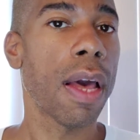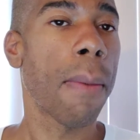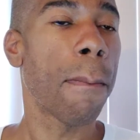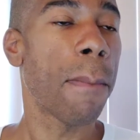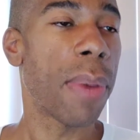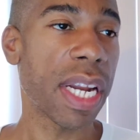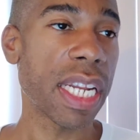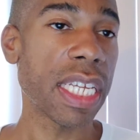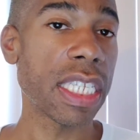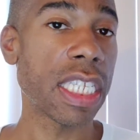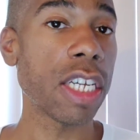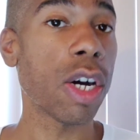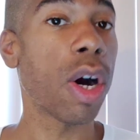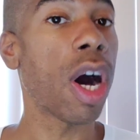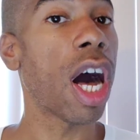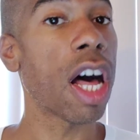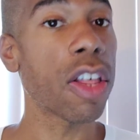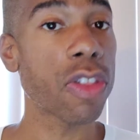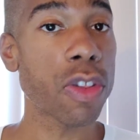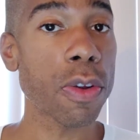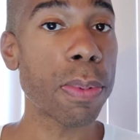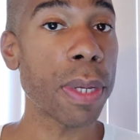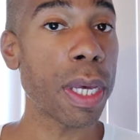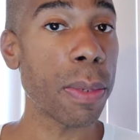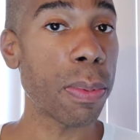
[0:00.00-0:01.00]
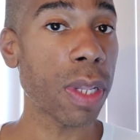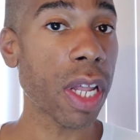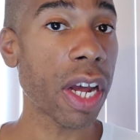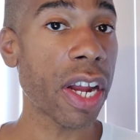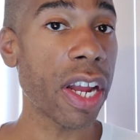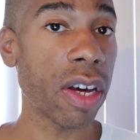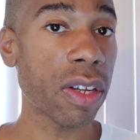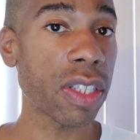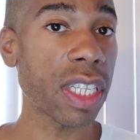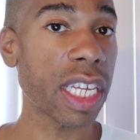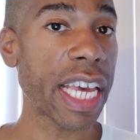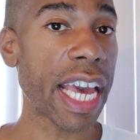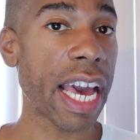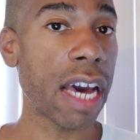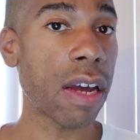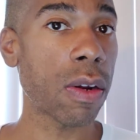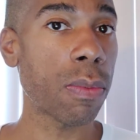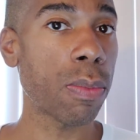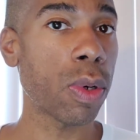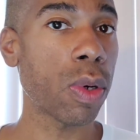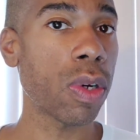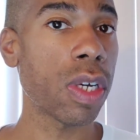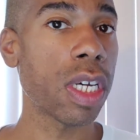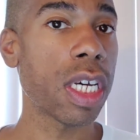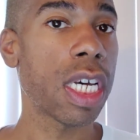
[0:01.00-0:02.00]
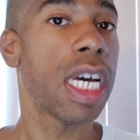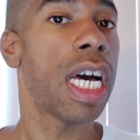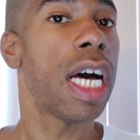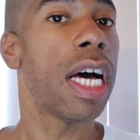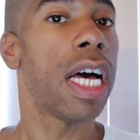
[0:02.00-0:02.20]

But until other people are held accountable,